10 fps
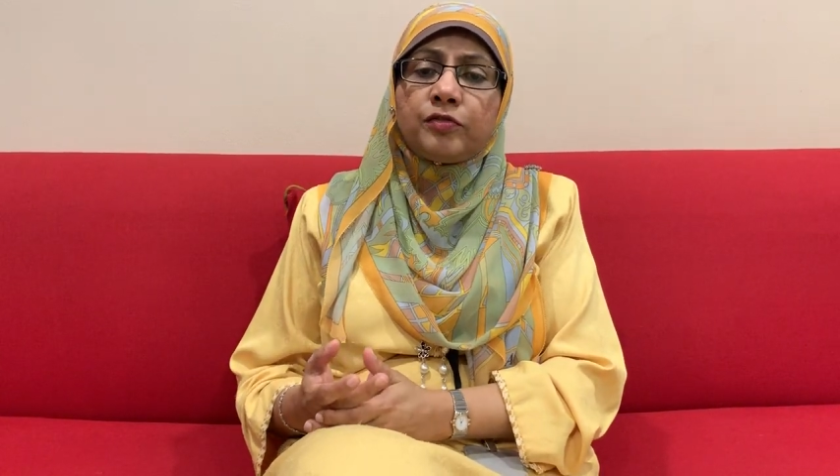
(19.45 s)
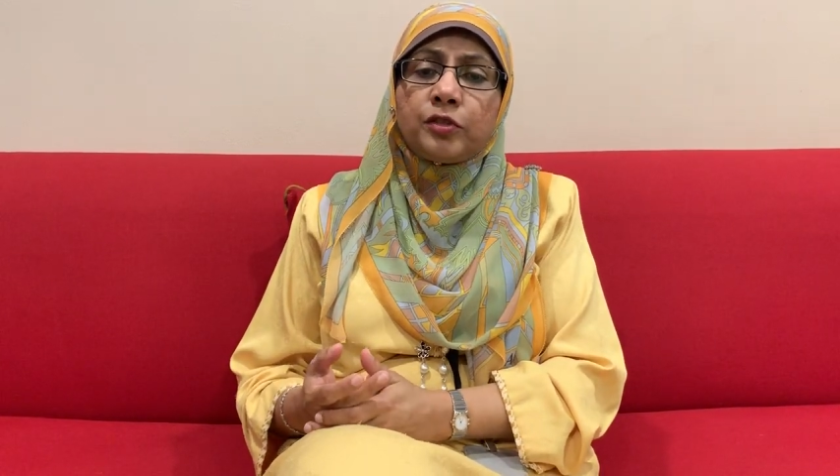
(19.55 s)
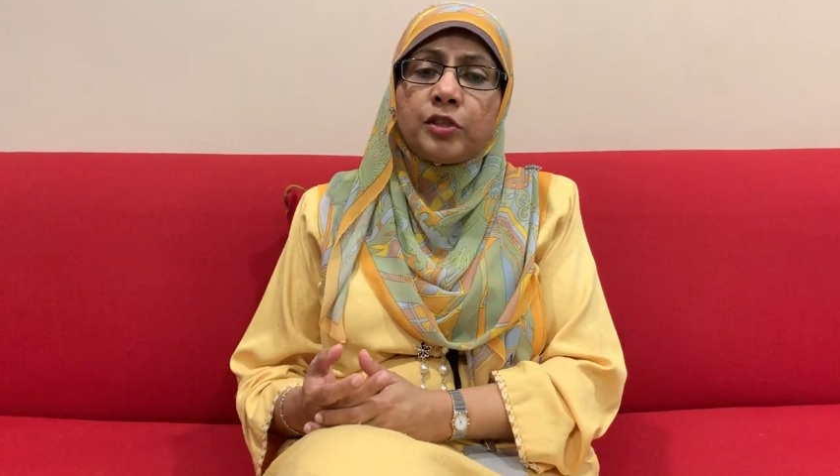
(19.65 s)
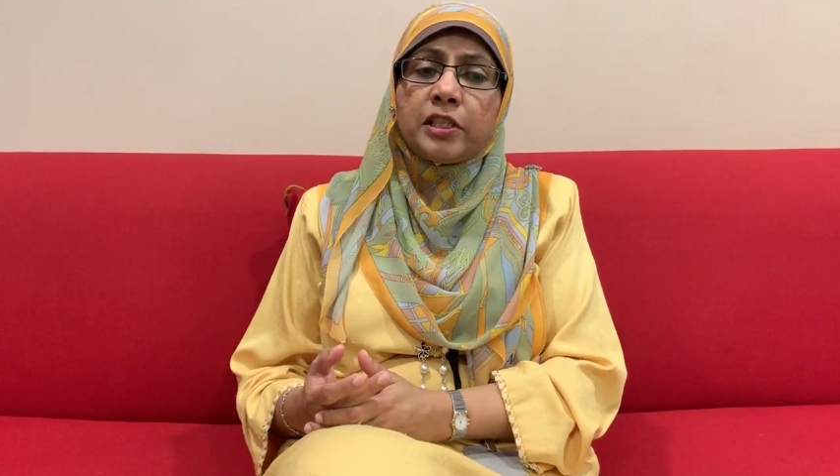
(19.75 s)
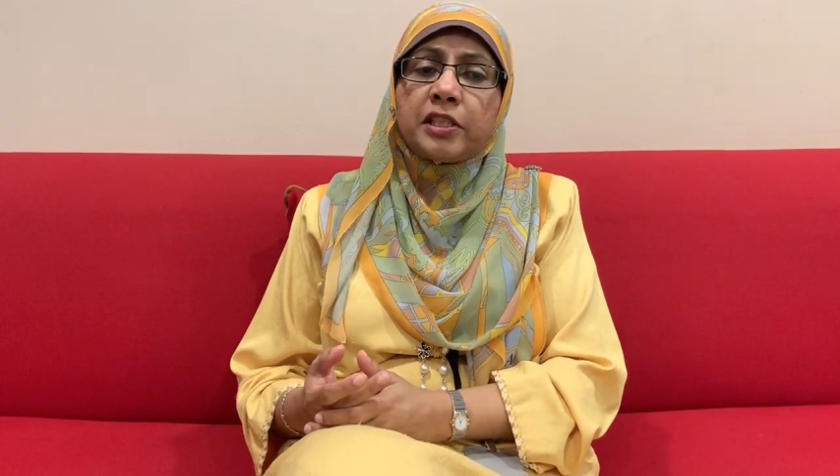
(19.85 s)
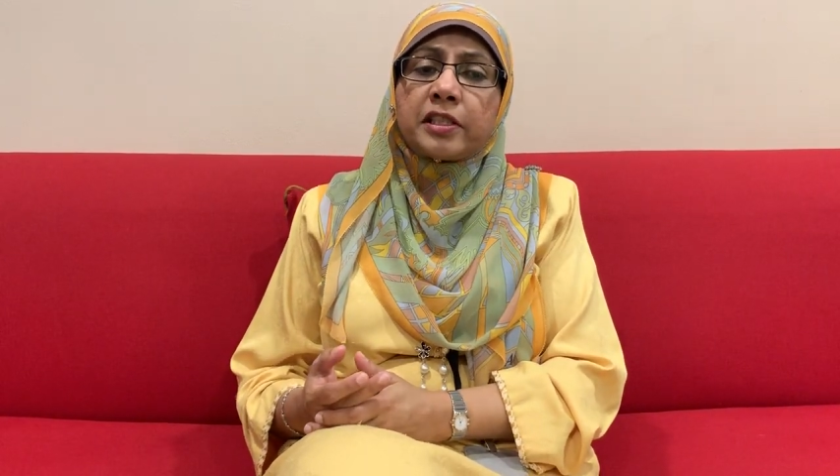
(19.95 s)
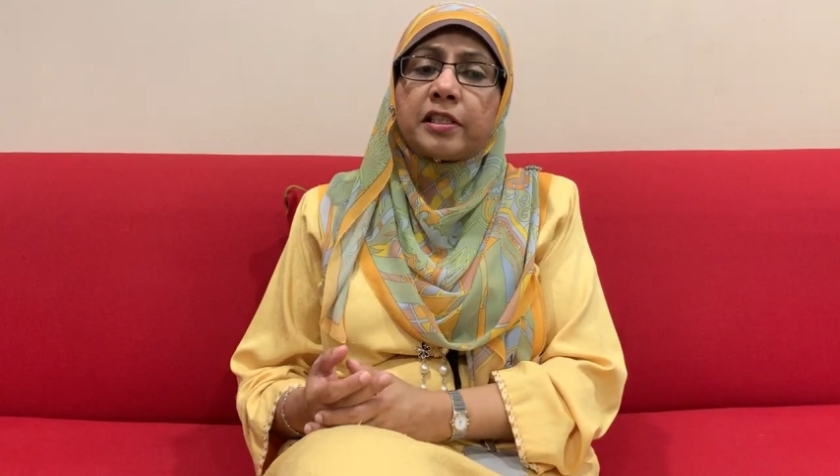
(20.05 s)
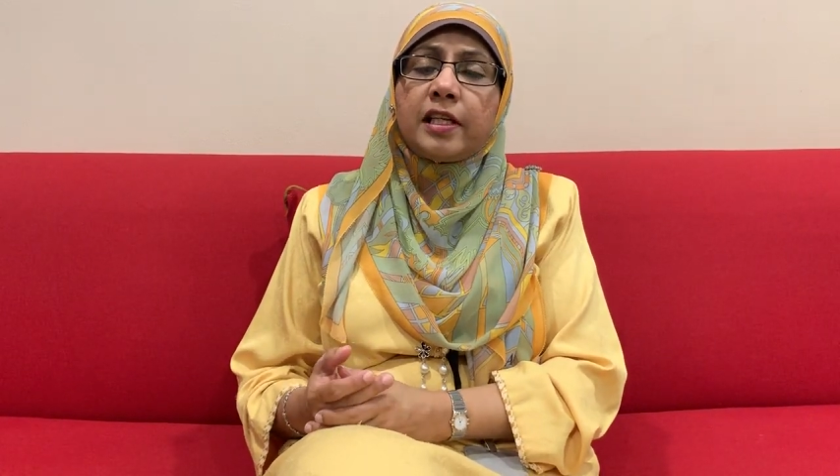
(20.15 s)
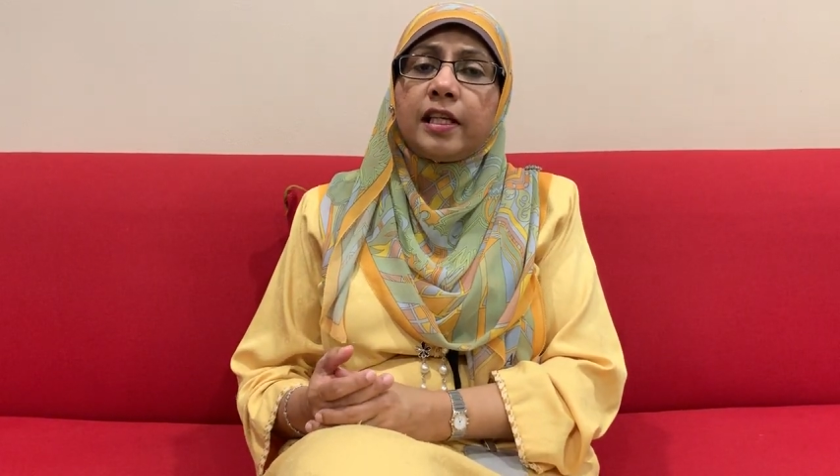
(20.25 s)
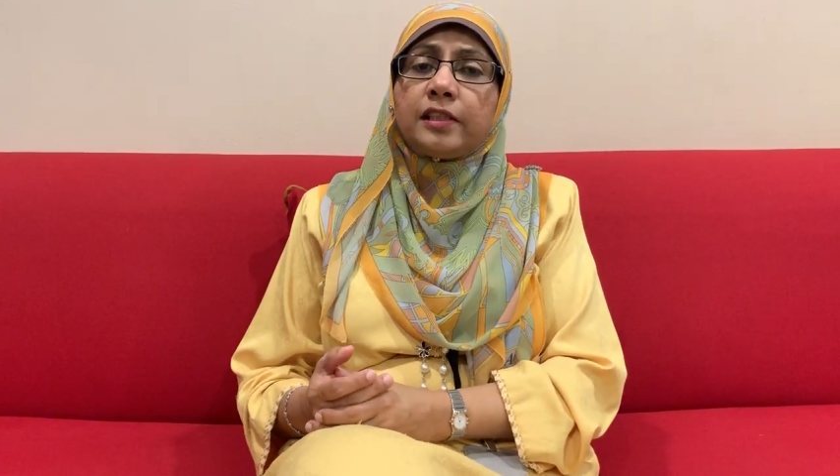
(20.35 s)
to
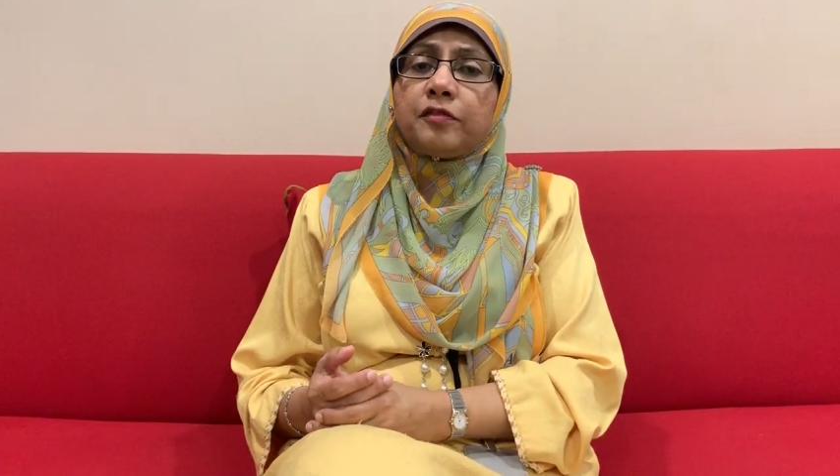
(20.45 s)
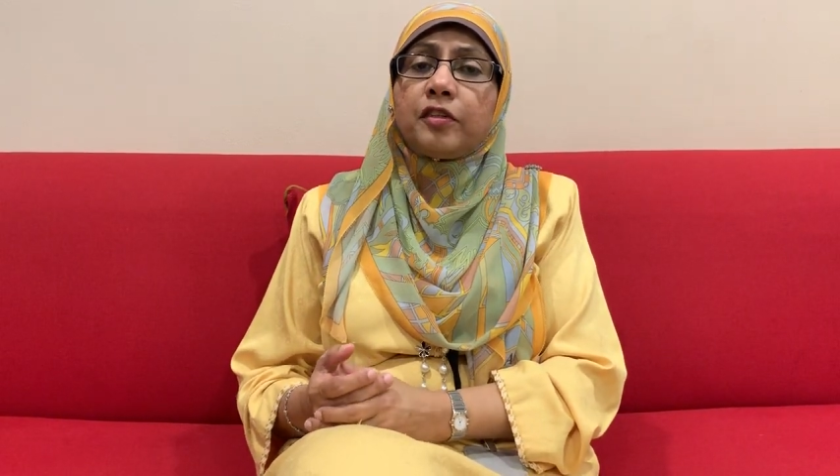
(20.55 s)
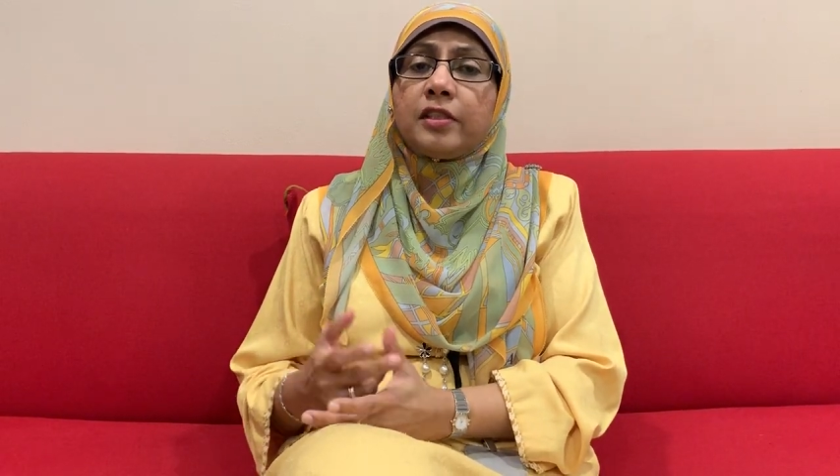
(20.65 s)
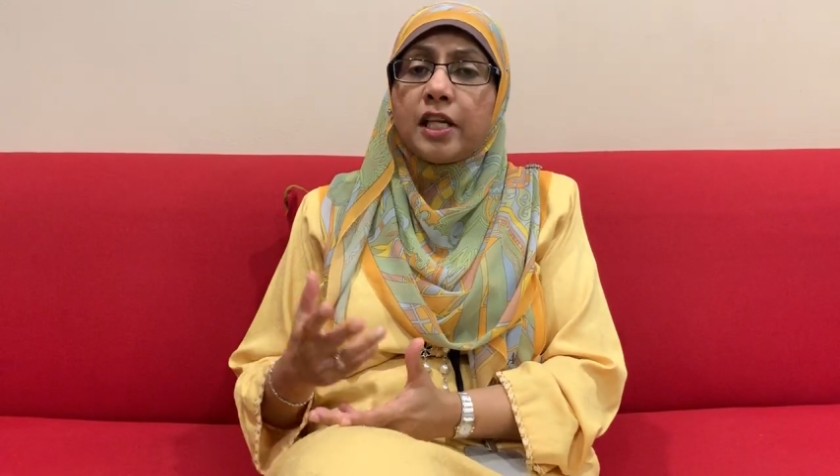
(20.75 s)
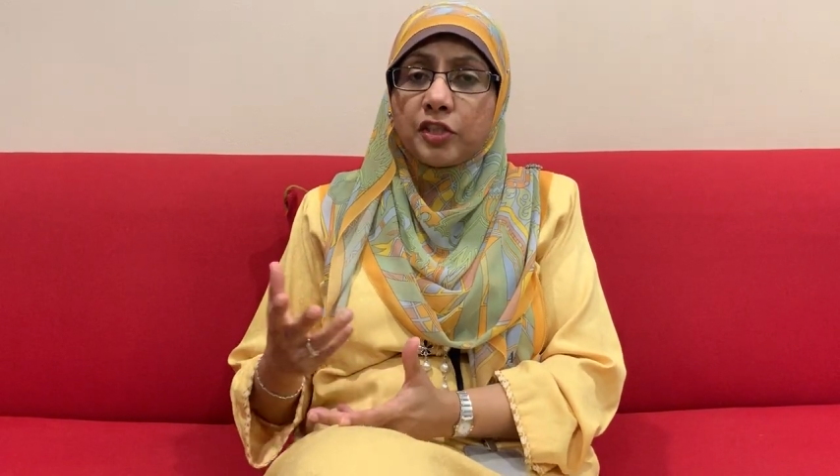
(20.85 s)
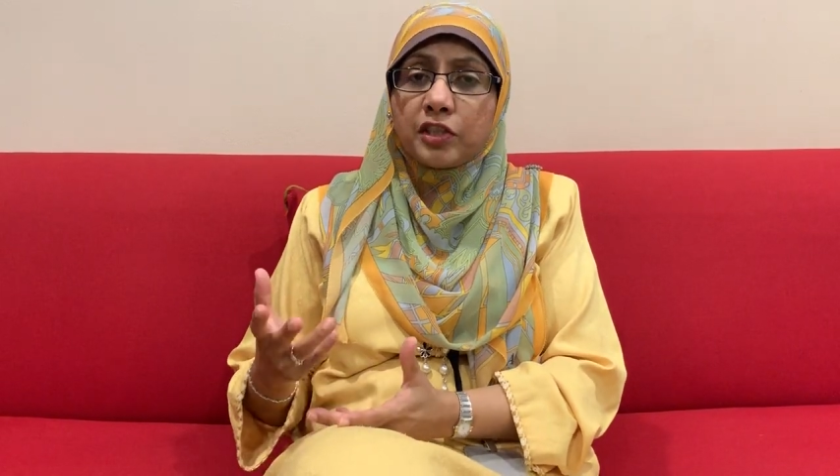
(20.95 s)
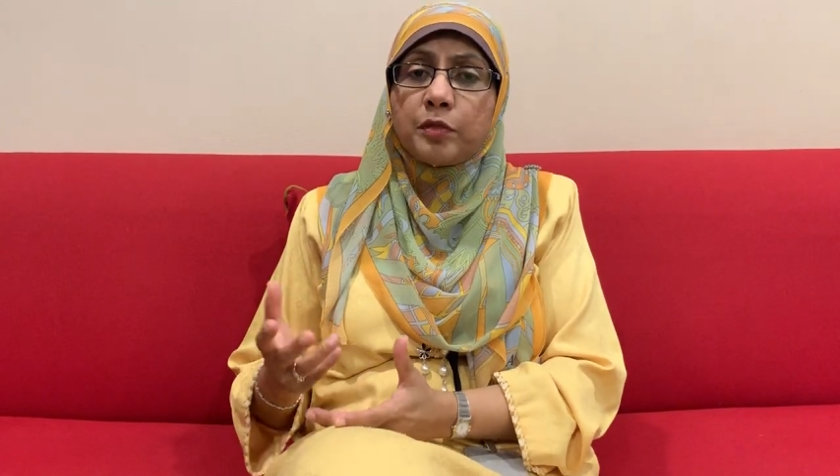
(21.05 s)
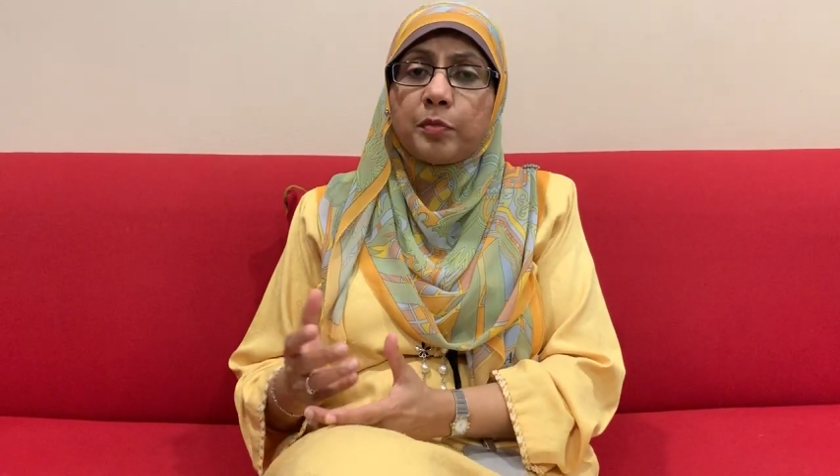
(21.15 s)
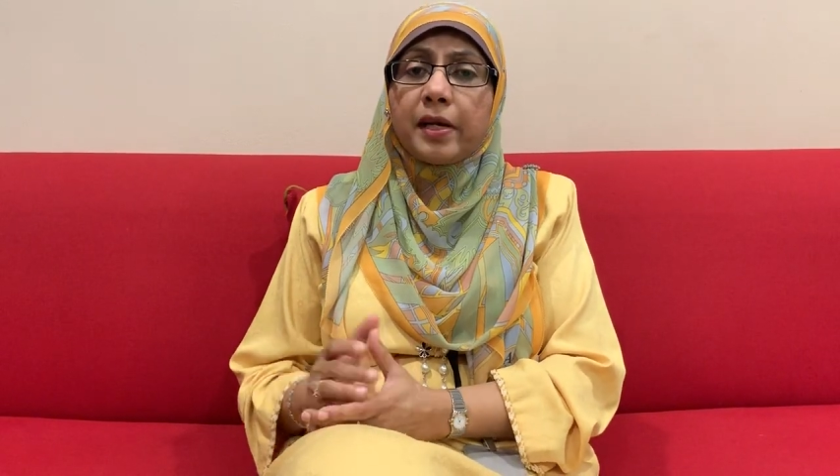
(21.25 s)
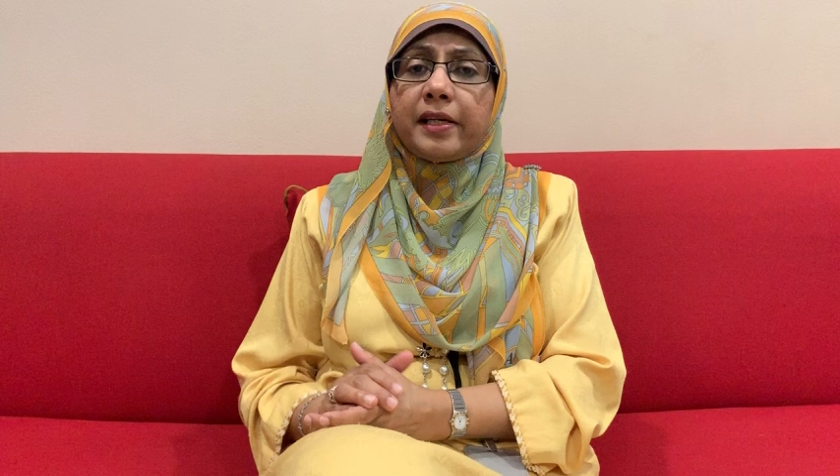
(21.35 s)
digital health for
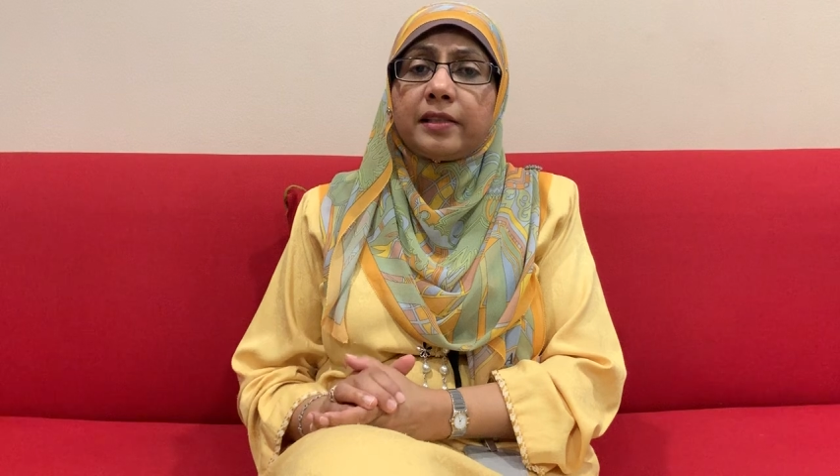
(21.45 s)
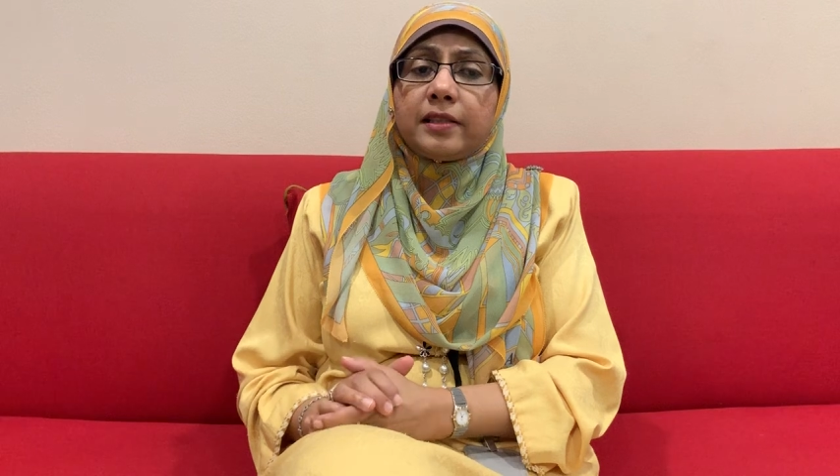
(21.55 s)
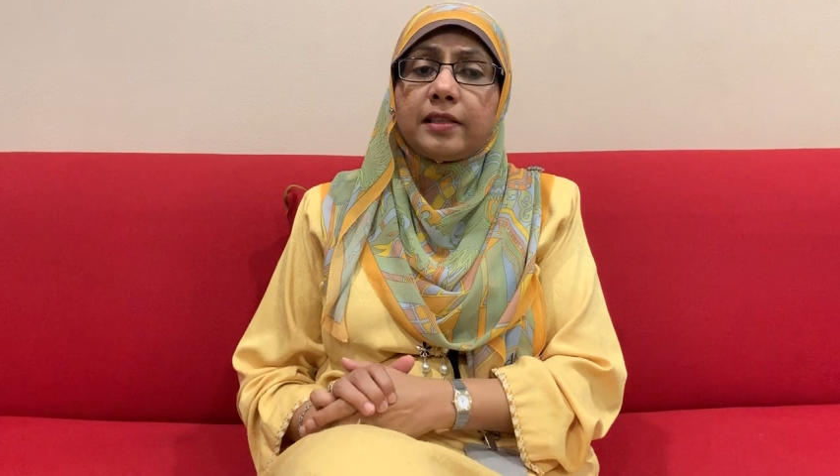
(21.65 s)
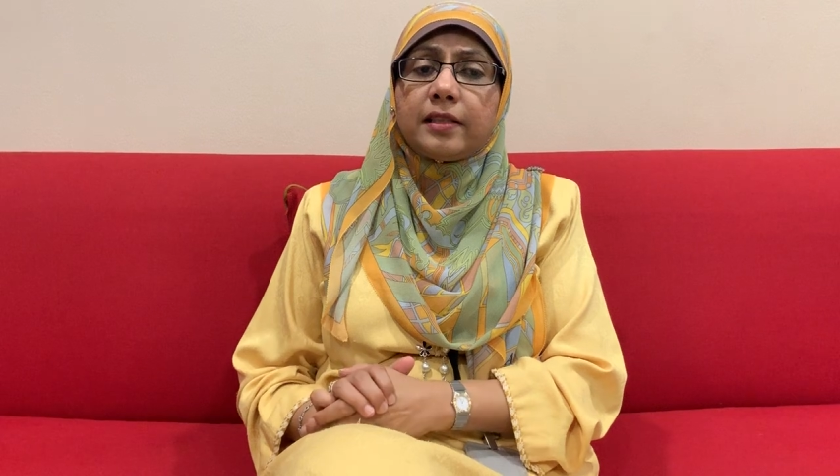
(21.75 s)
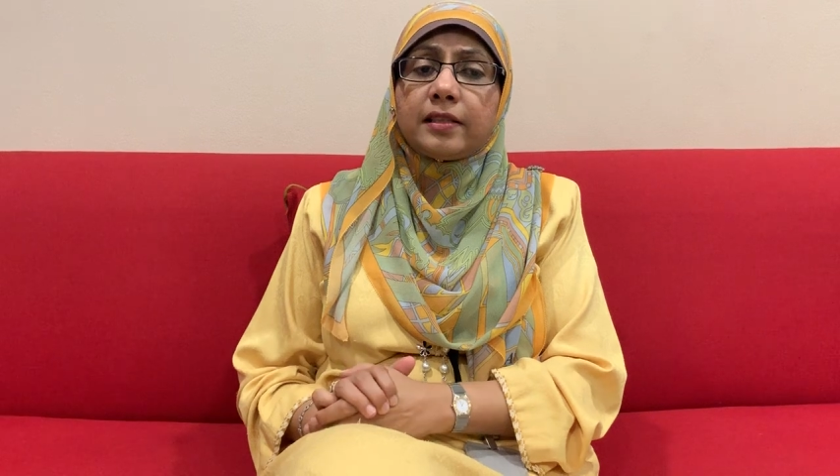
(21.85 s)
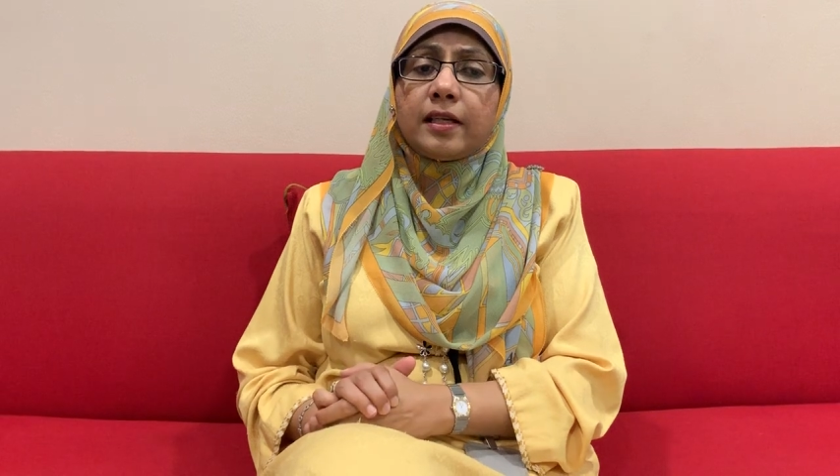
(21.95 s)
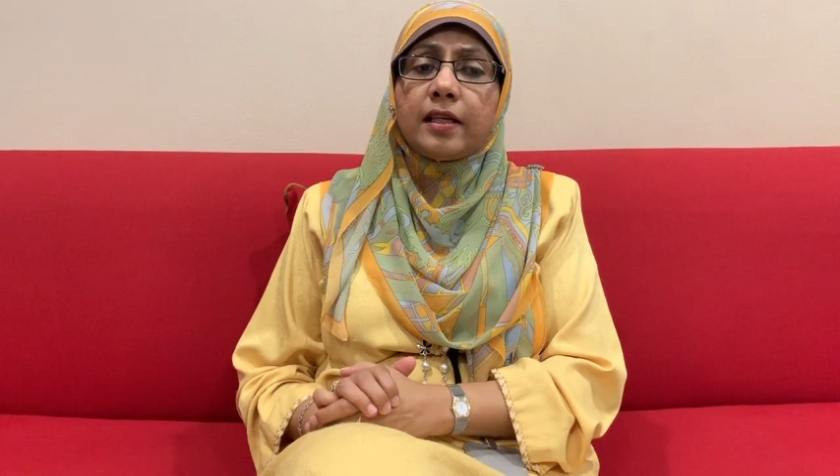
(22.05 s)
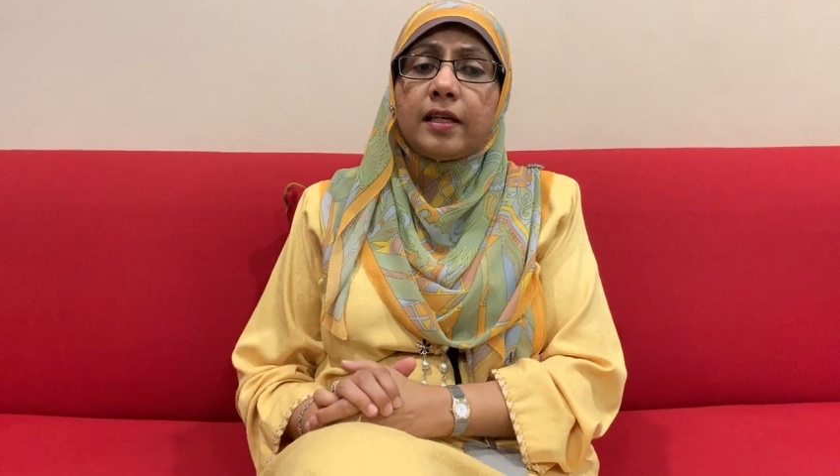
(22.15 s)
national priorities.